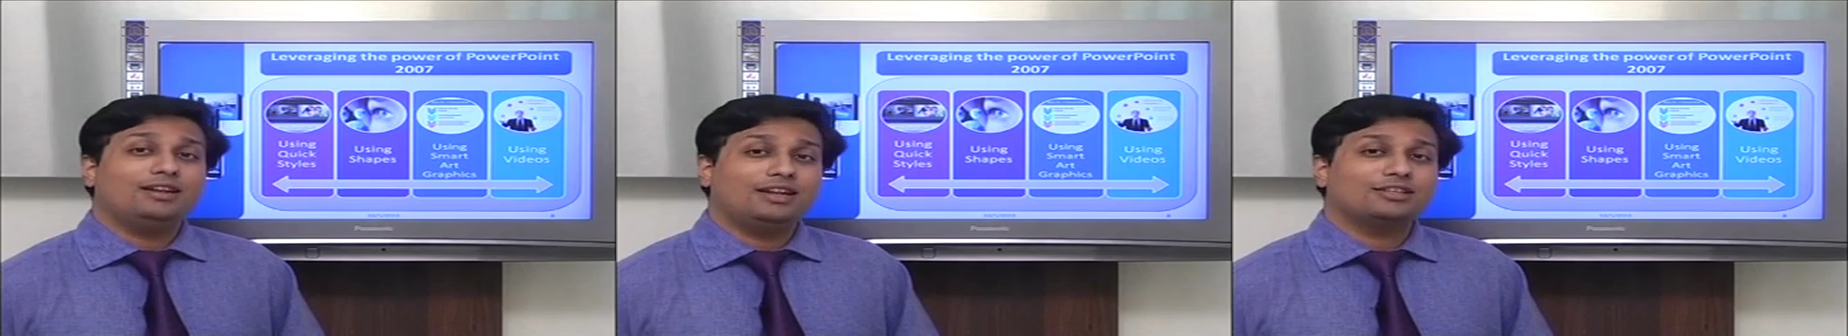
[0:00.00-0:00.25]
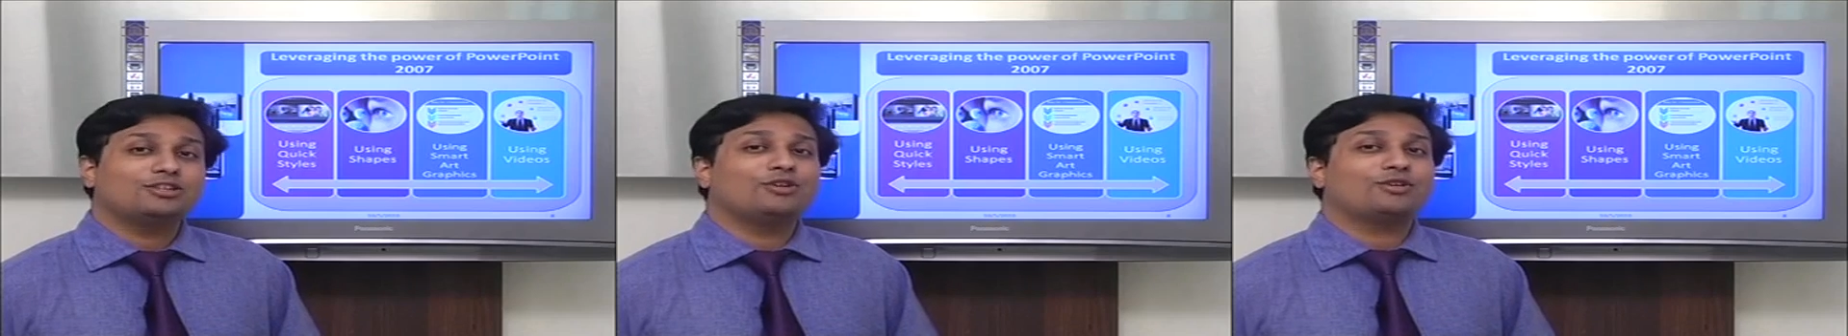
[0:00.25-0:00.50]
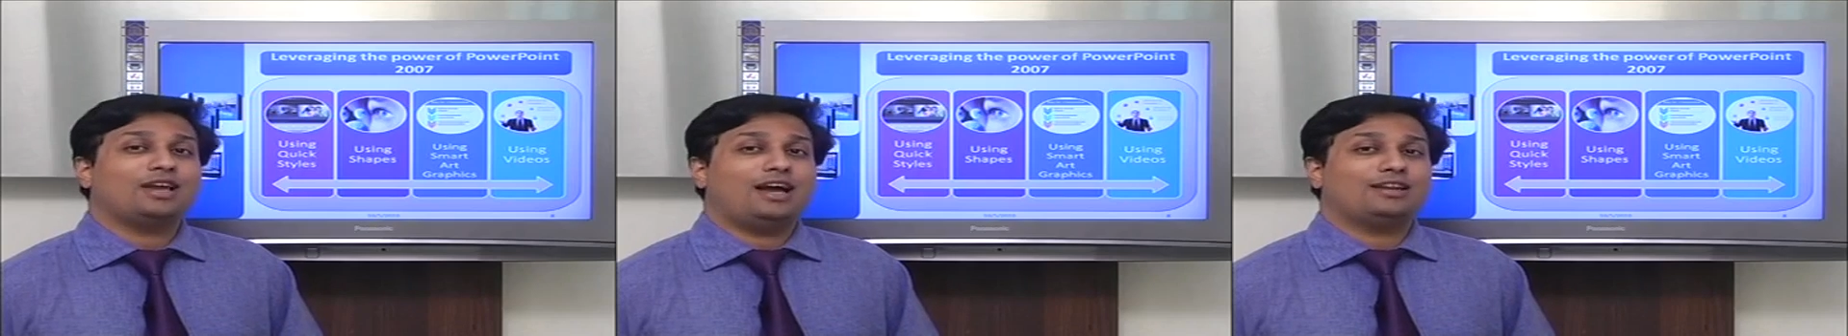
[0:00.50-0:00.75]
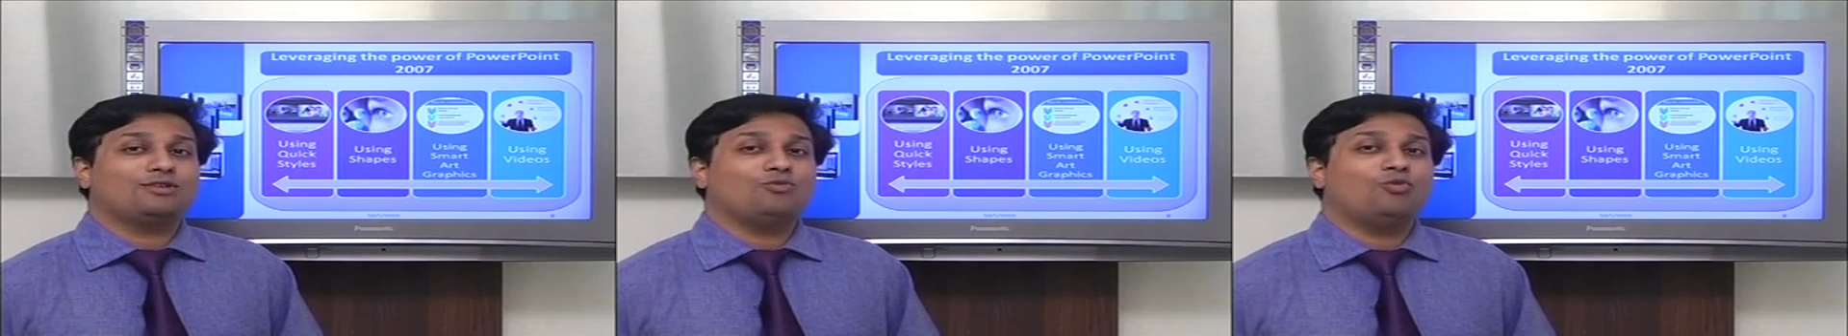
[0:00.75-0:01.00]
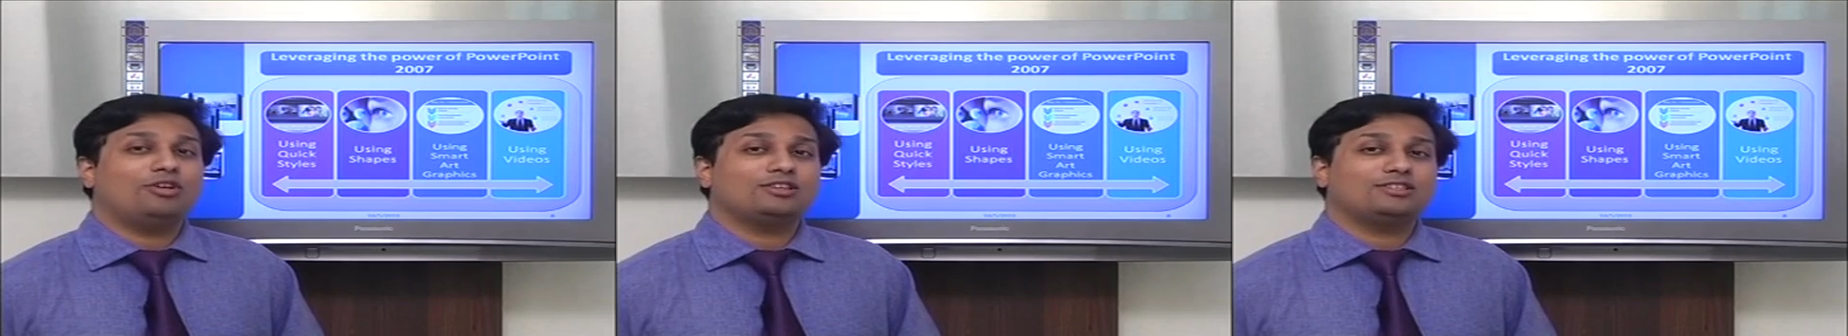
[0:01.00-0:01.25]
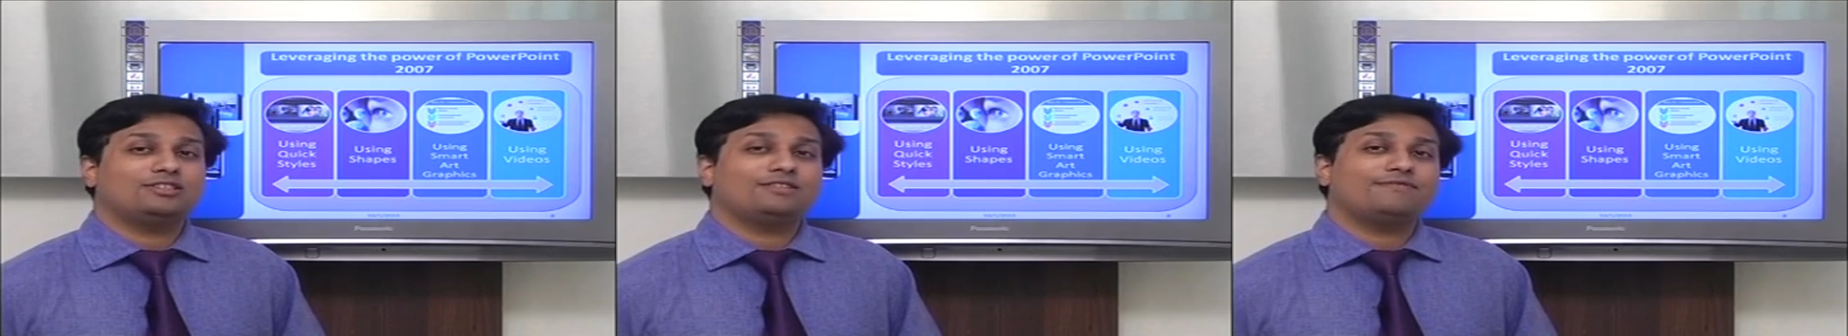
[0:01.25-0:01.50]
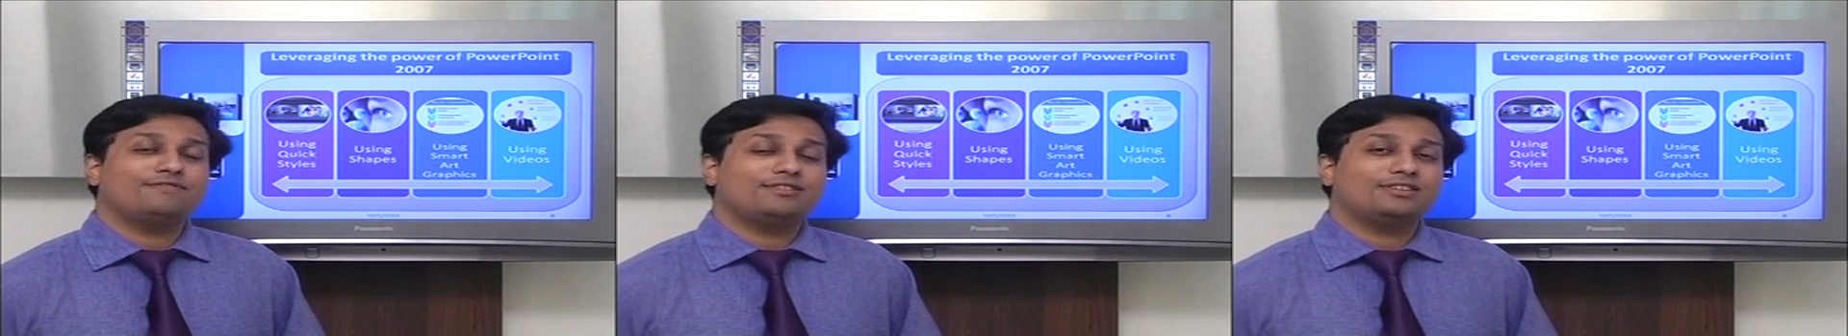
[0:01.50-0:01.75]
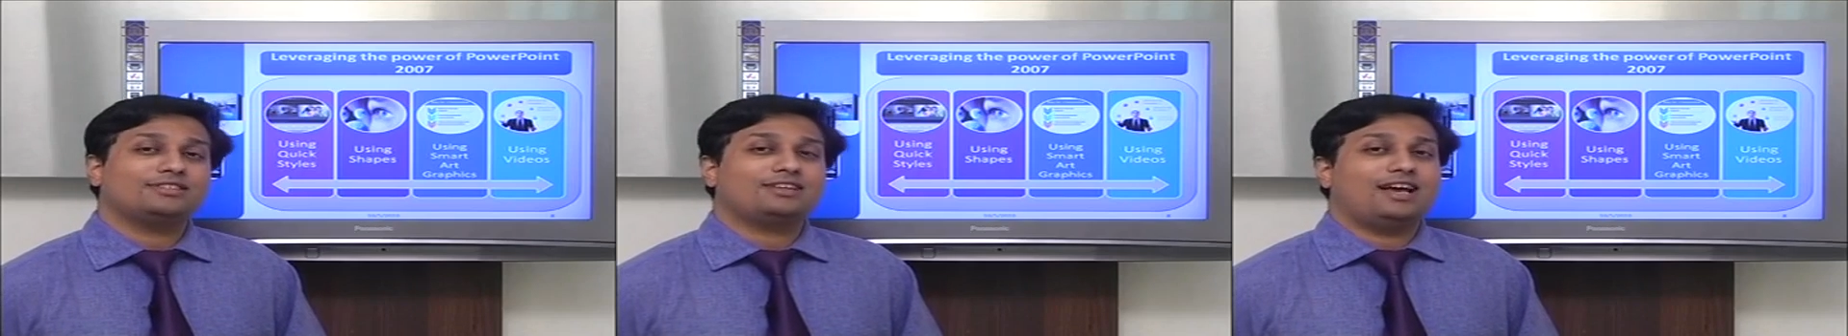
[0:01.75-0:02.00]
Let us look at what is the
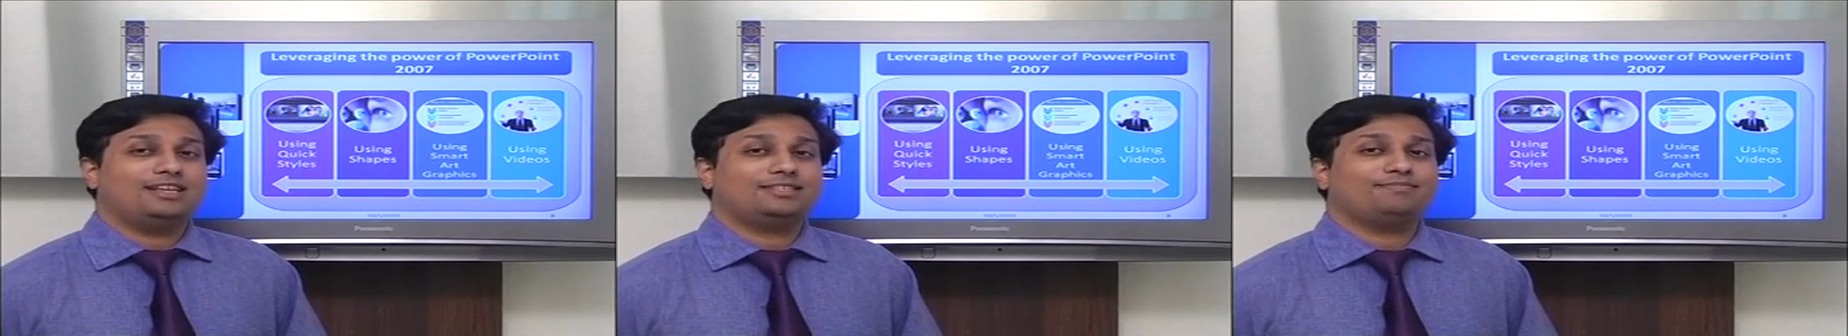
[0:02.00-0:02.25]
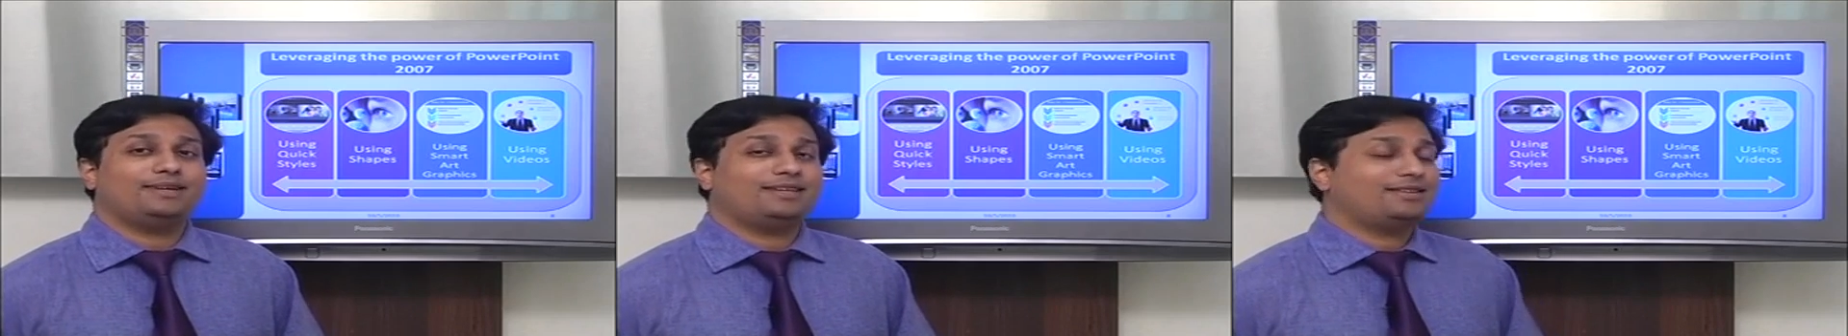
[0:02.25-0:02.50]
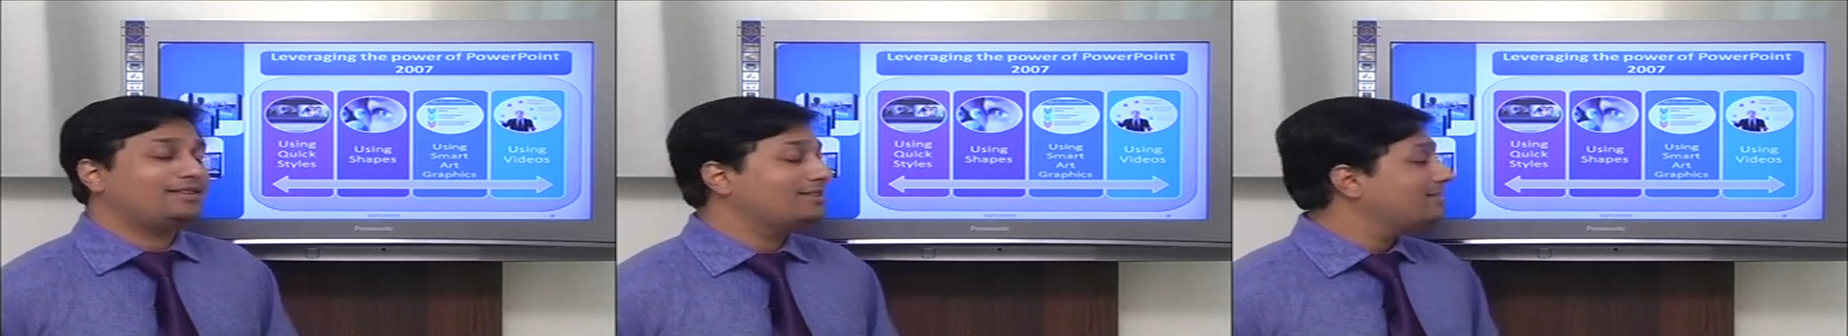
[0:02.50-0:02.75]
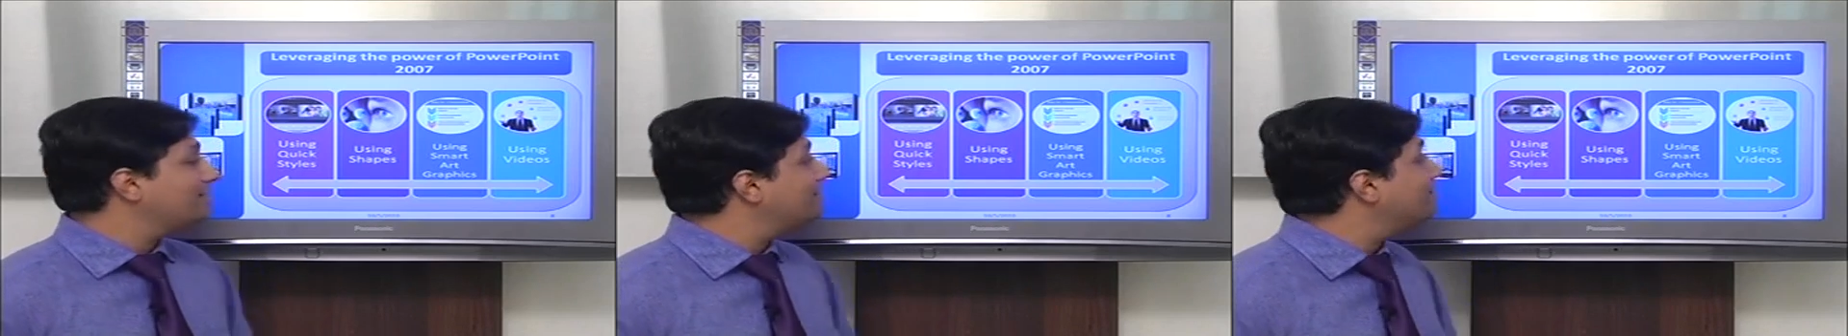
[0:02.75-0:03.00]
first aspect.